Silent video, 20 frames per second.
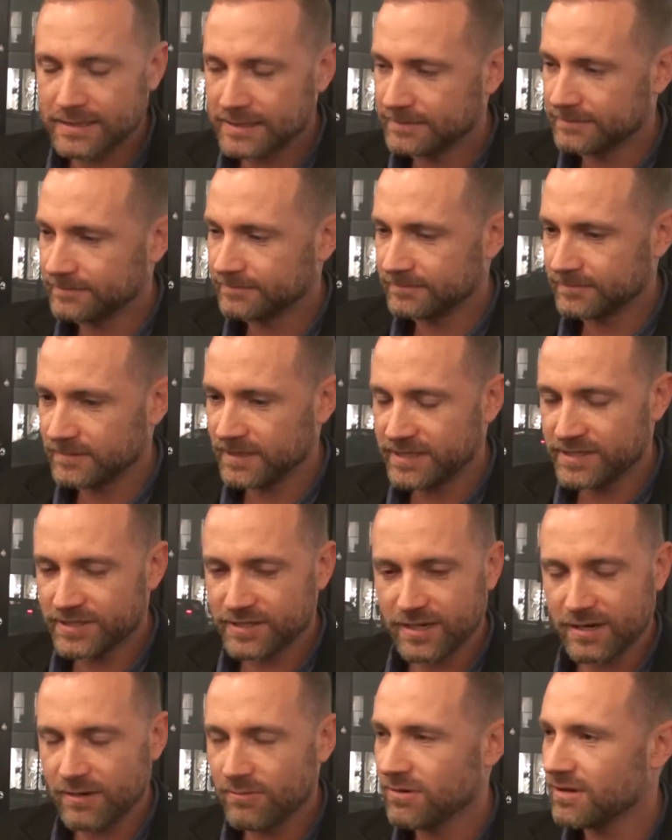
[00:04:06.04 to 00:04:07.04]
You just
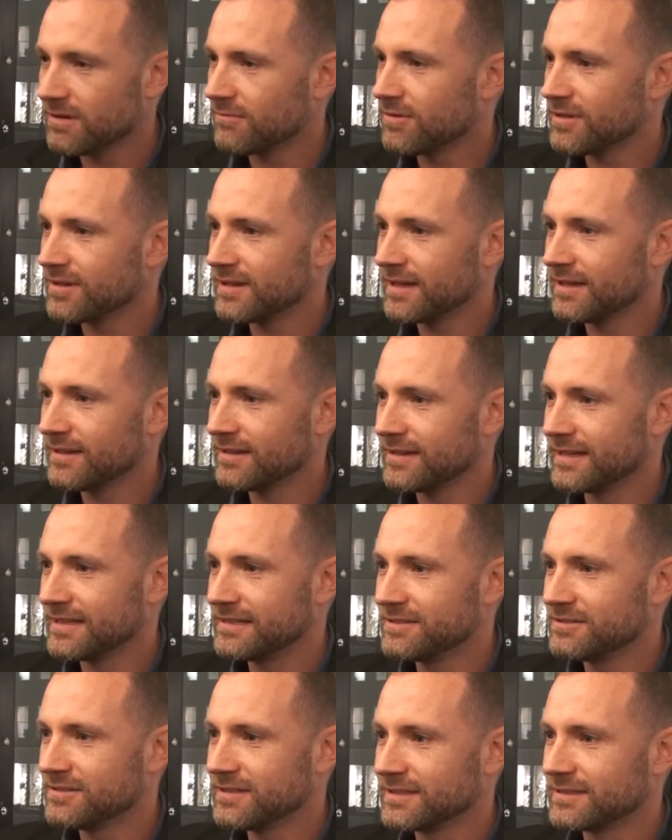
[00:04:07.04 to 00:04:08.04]
go, what the hell are they
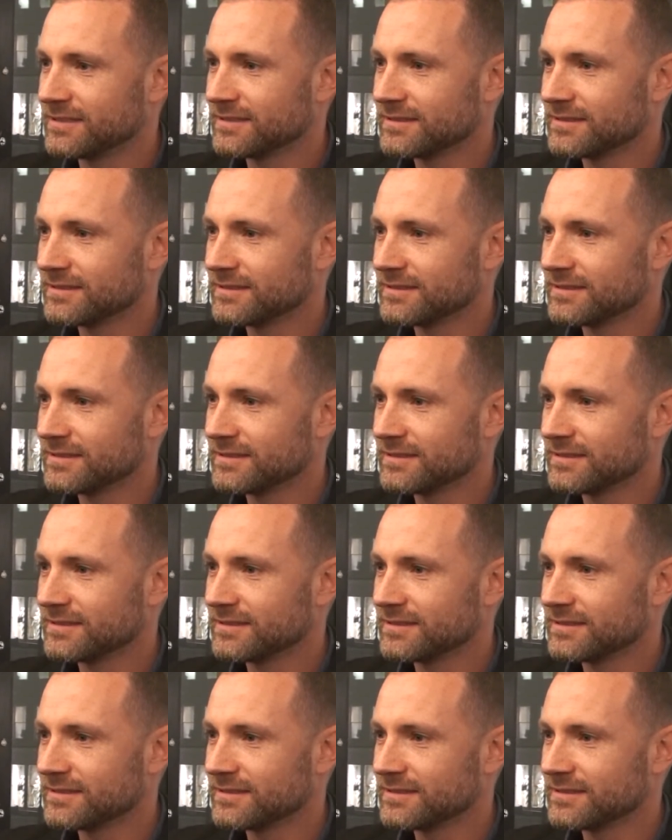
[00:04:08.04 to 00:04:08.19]
doing?